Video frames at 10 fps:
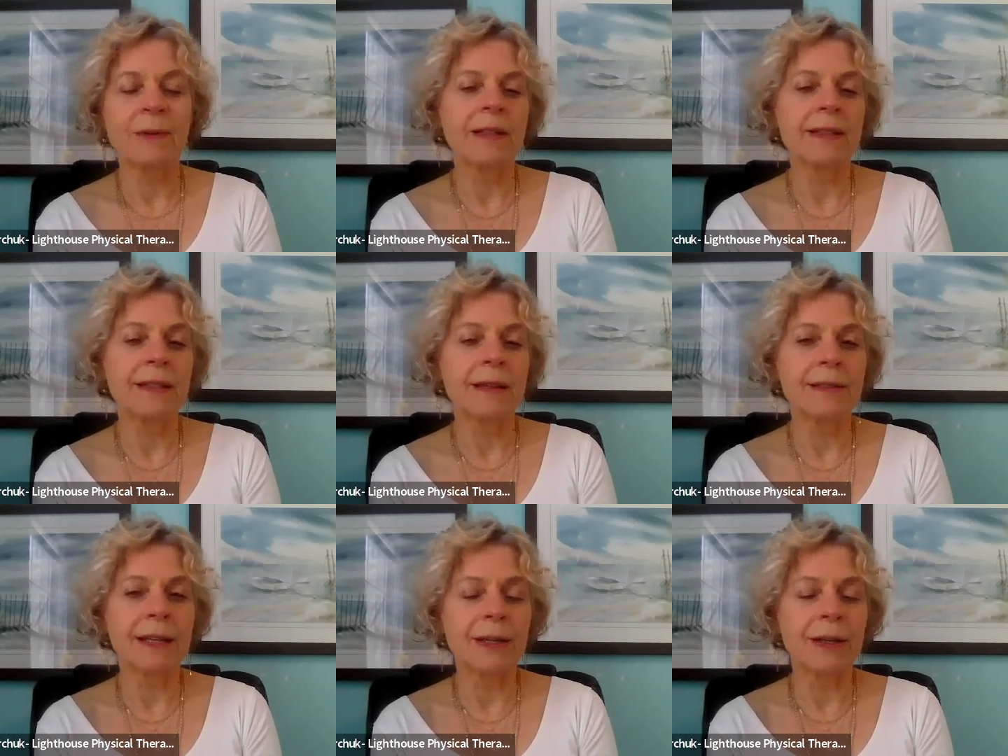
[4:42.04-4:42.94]
Well, it sounds
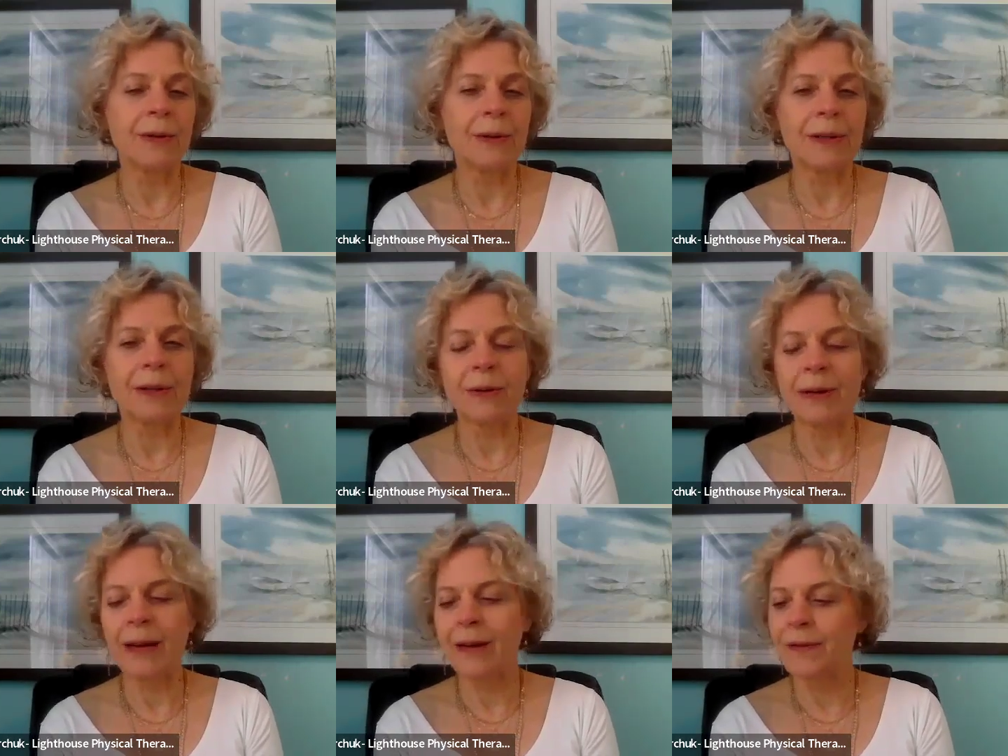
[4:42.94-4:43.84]
like you
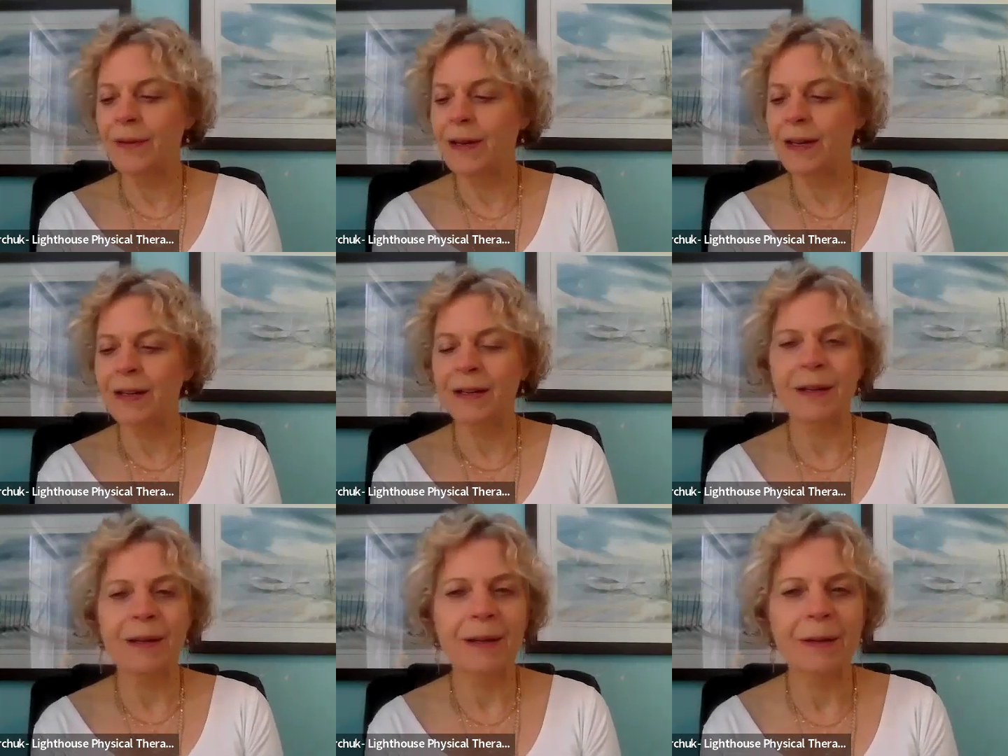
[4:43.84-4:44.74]
have
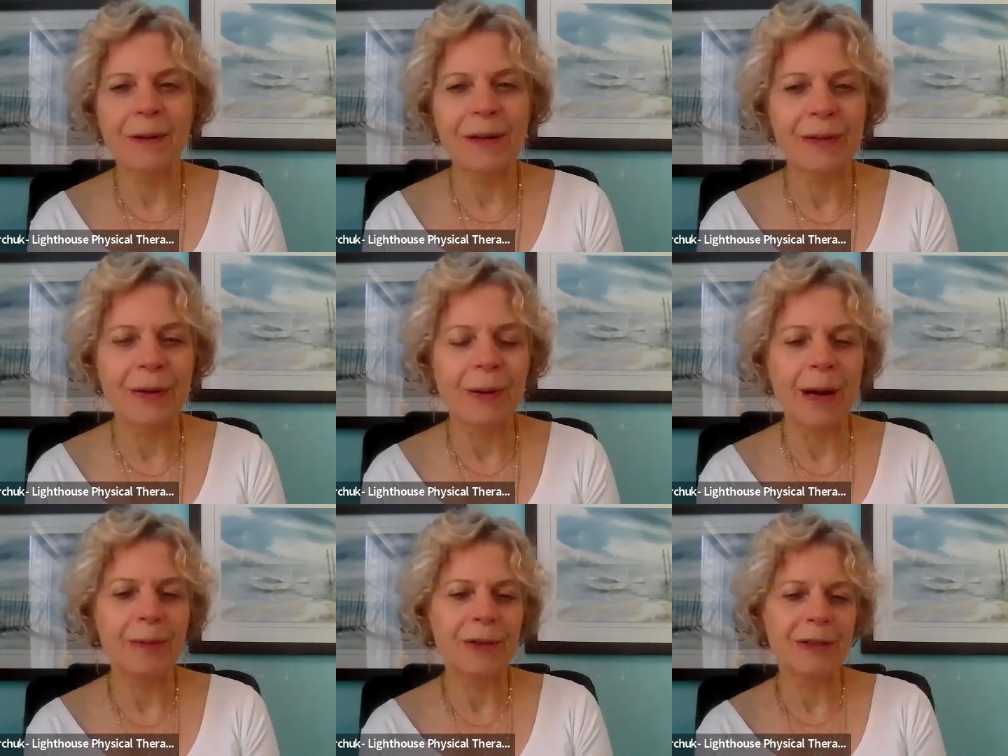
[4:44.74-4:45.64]
quite a few
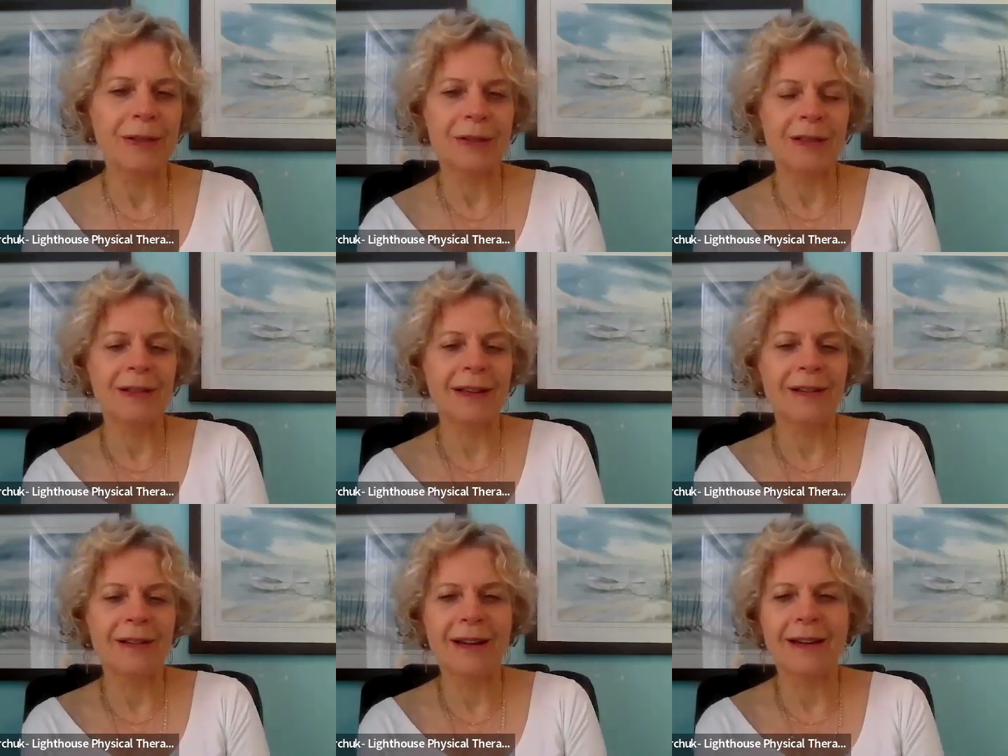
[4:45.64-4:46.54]
options just
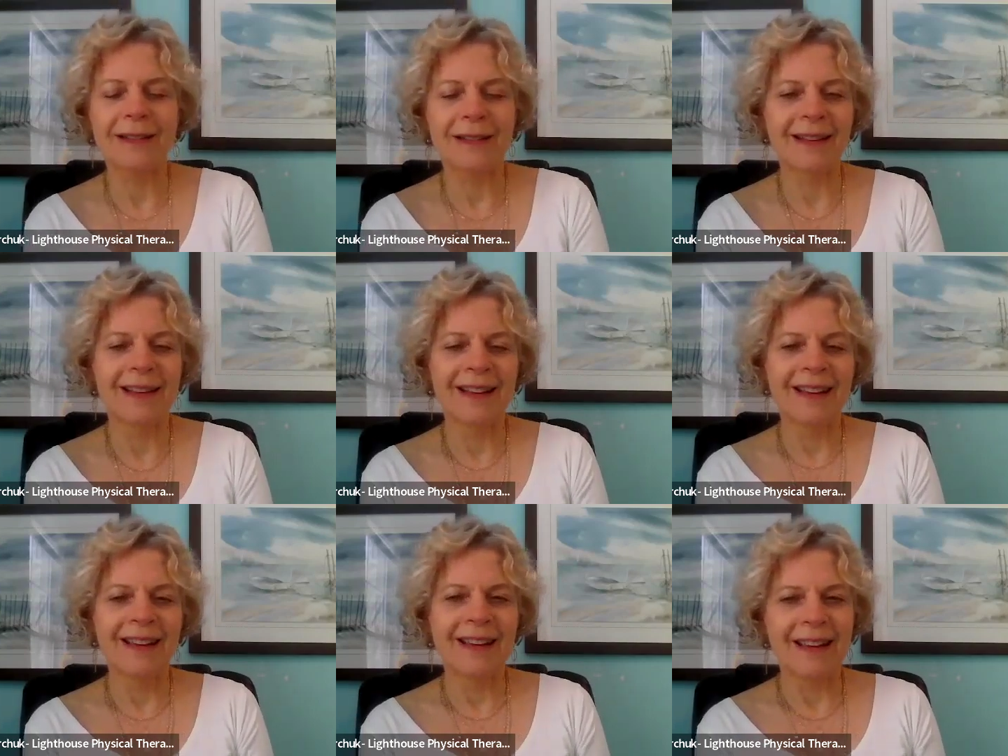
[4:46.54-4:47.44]
there
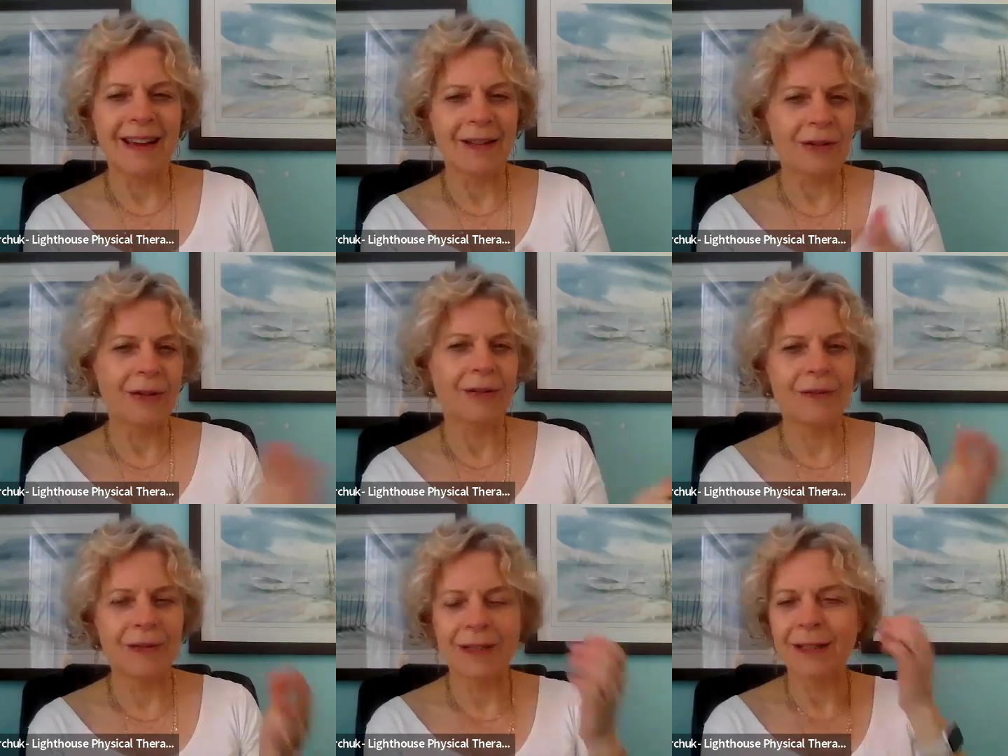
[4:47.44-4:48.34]
at your
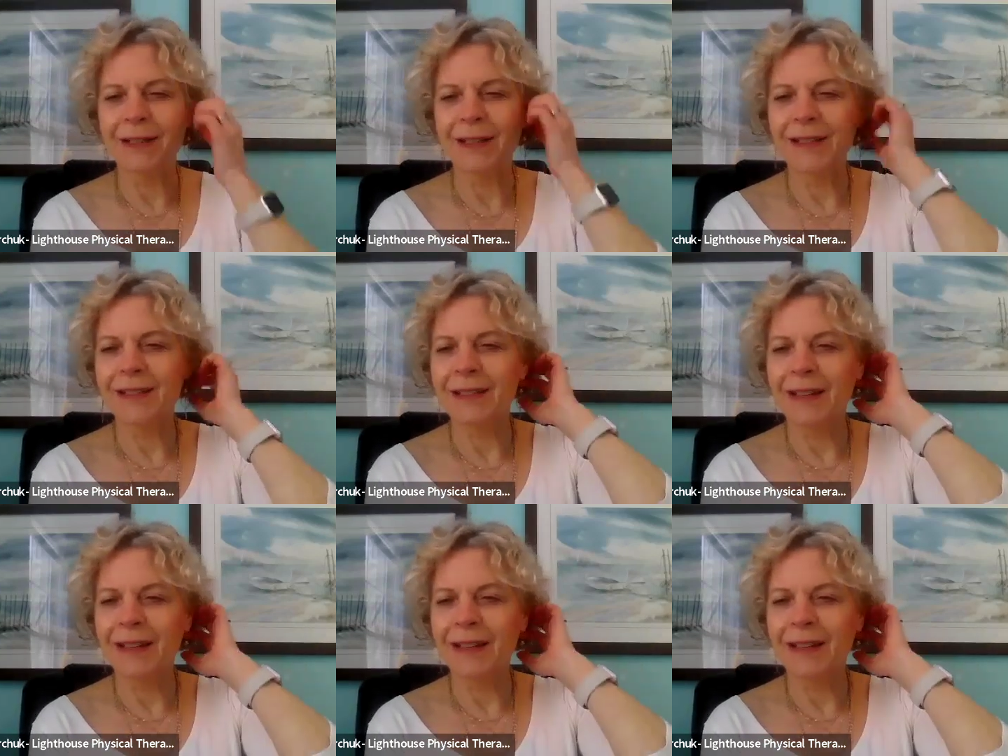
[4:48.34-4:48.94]
facilities.